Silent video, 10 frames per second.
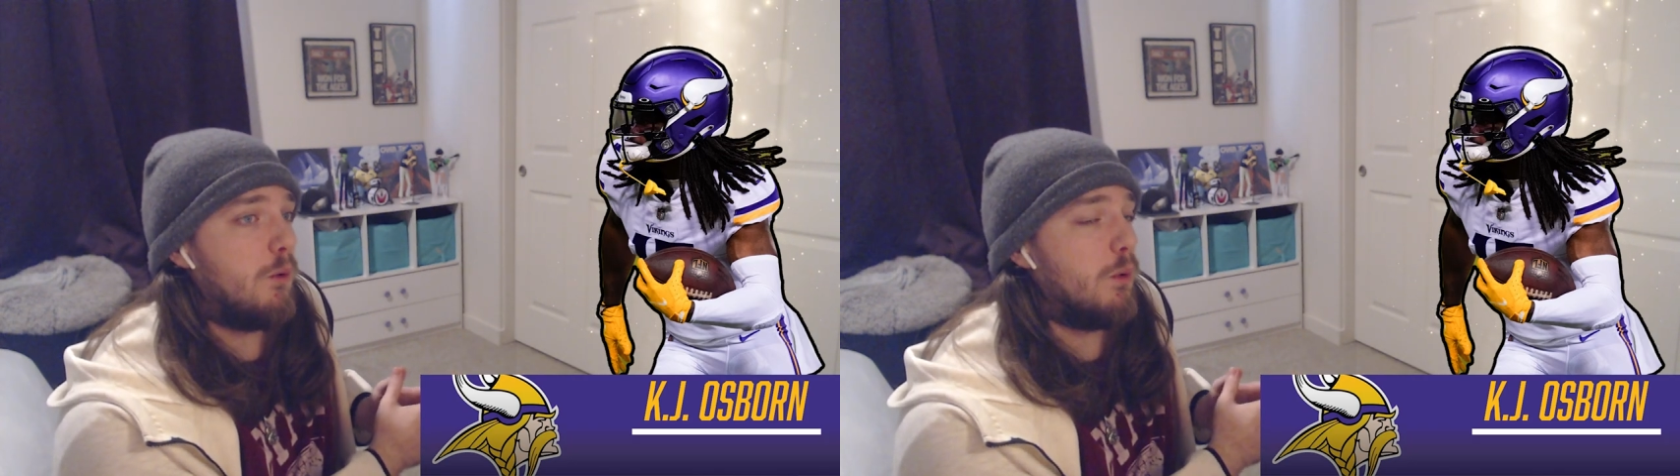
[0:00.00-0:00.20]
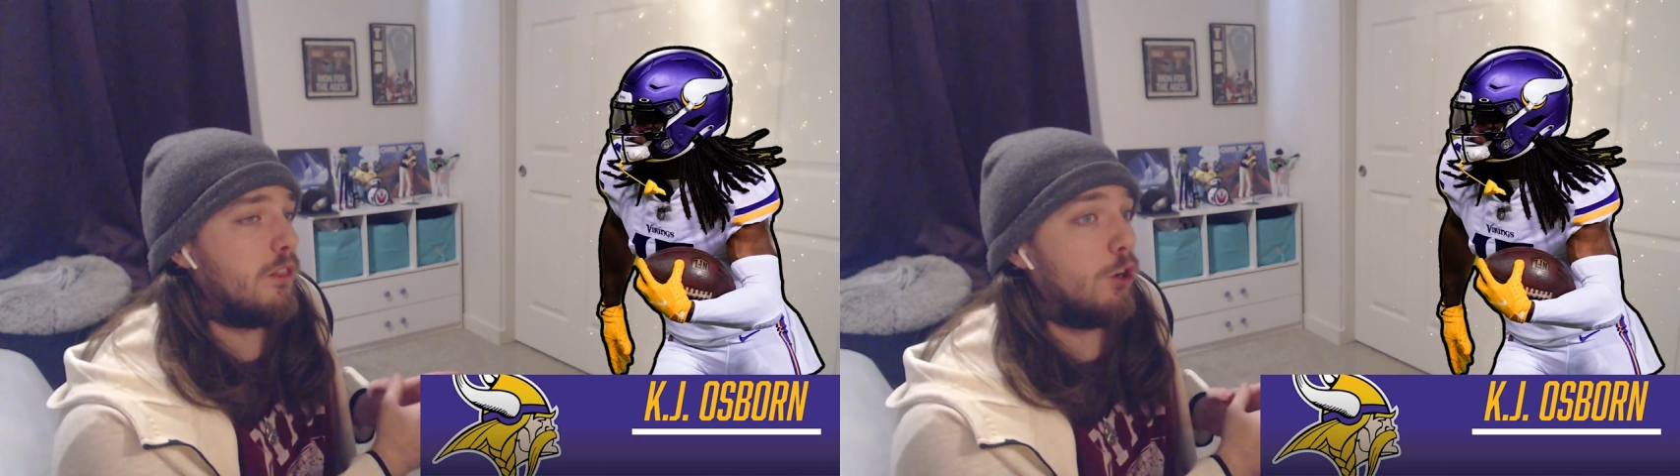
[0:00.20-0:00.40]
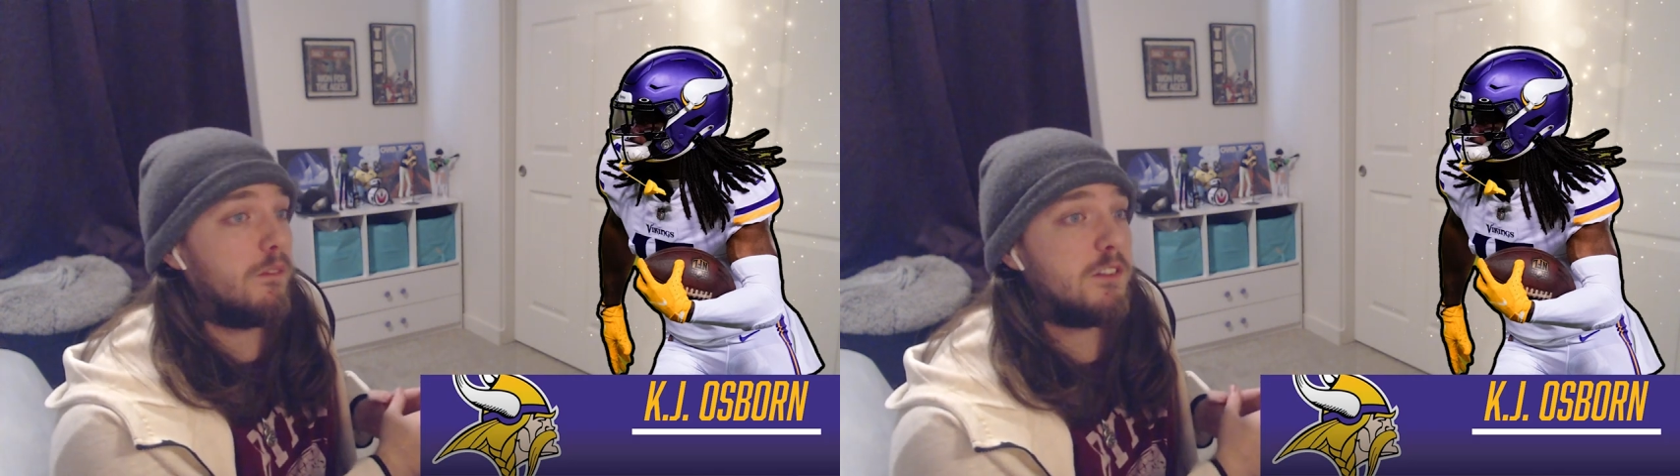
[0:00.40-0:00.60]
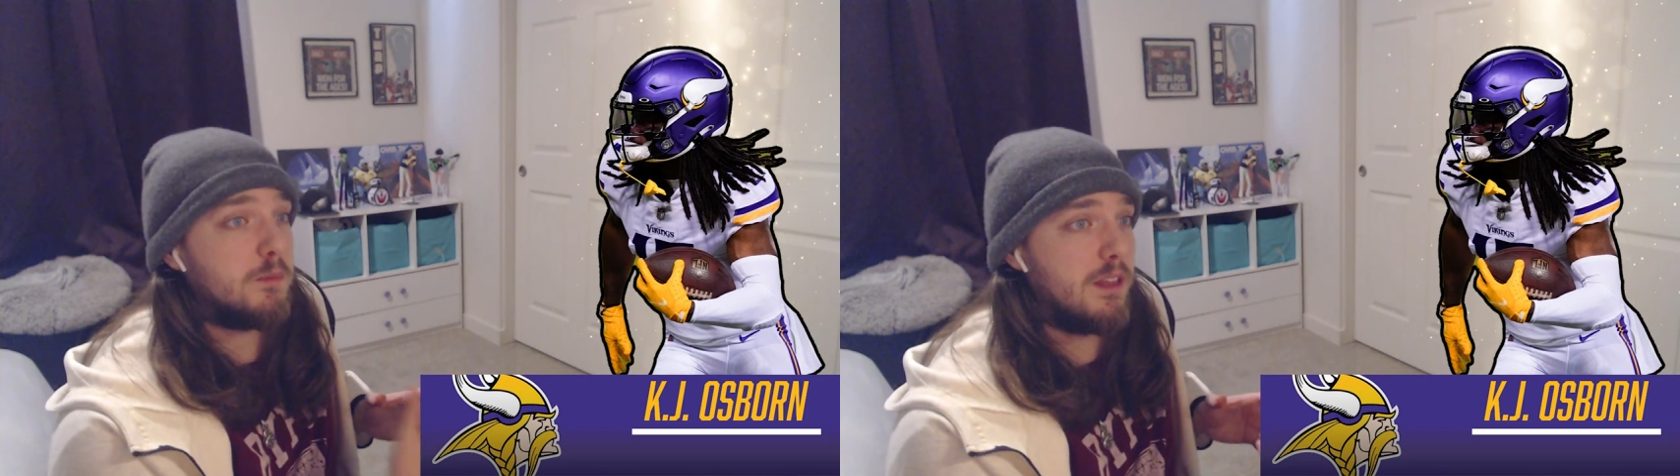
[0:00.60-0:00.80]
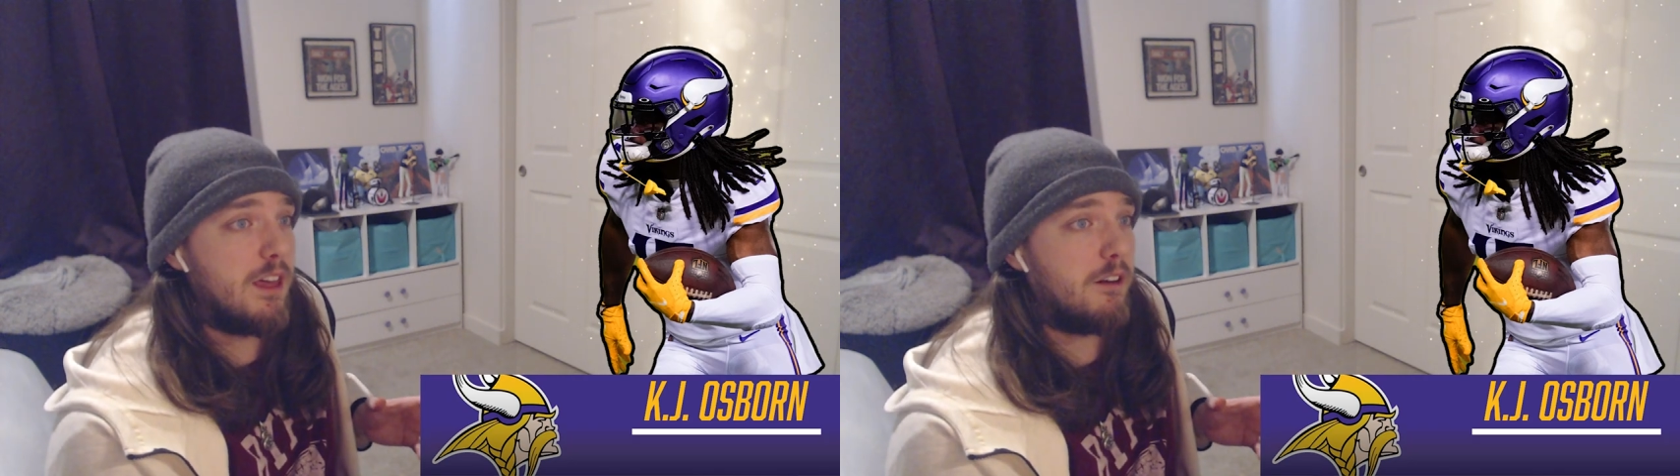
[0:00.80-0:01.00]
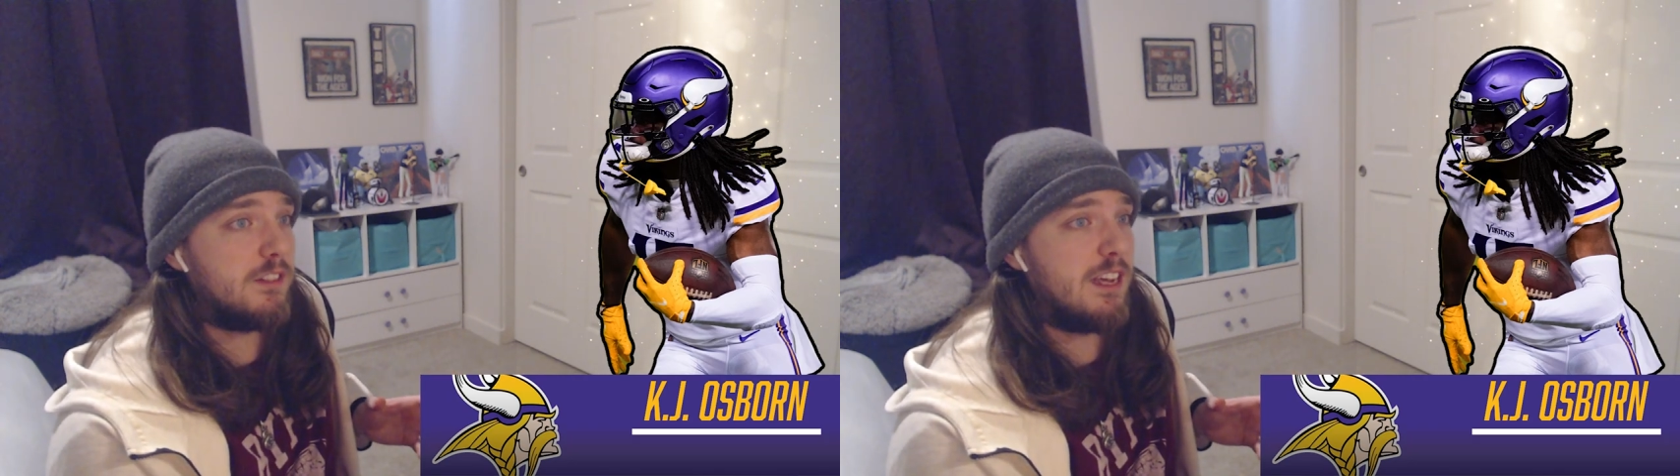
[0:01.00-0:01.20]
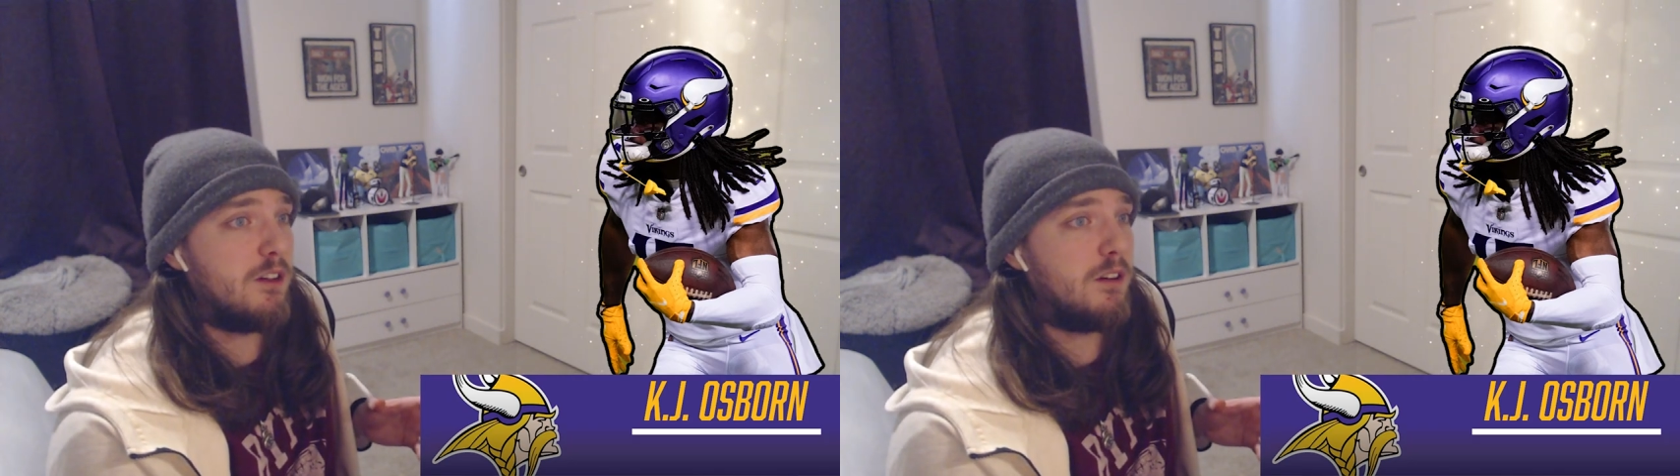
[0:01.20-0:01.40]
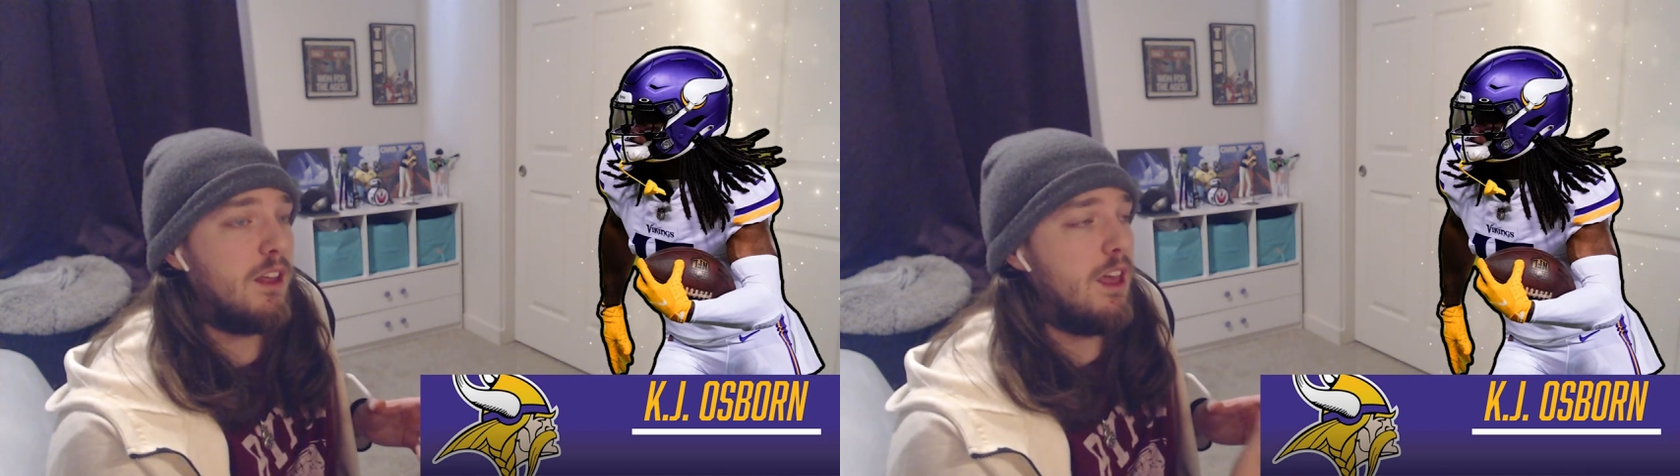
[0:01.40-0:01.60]
And with Irv Smith out of
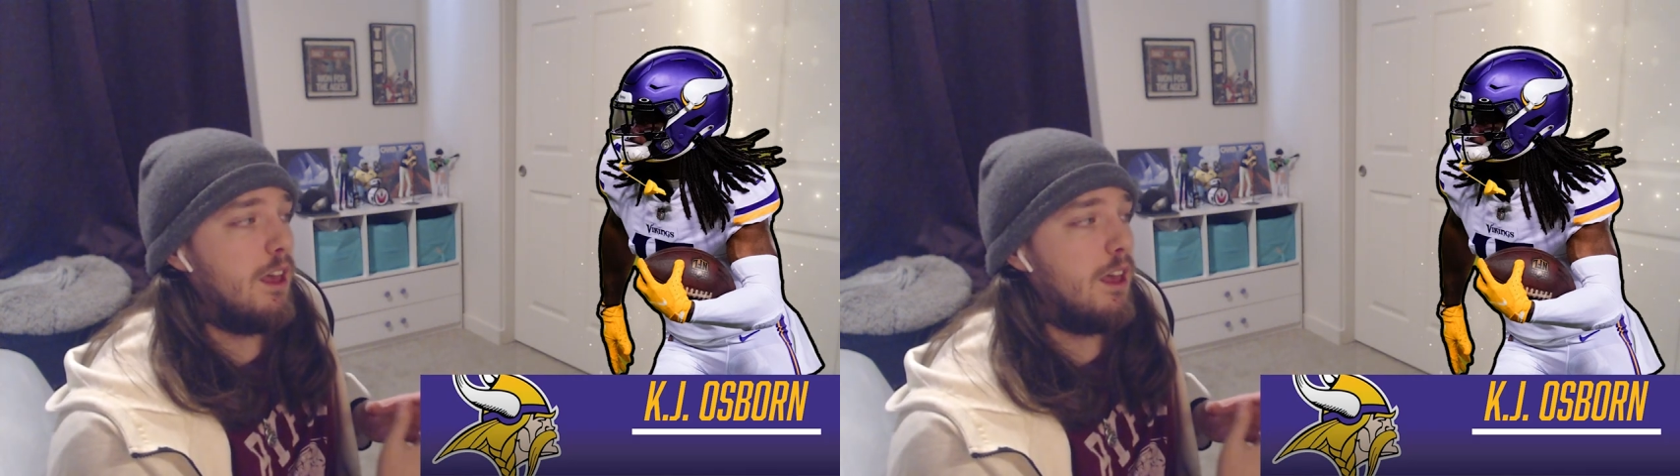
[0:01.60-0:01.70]
town,